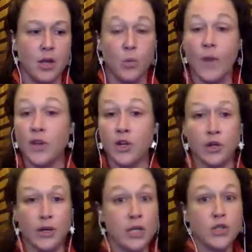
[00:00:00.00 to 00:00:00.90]
Whether you're
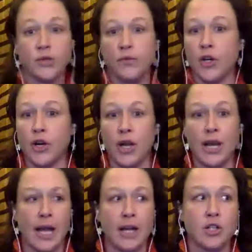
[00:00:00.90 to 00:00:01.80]
an introvert,
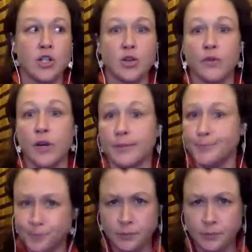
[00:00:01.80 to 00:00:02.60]
an extrovert,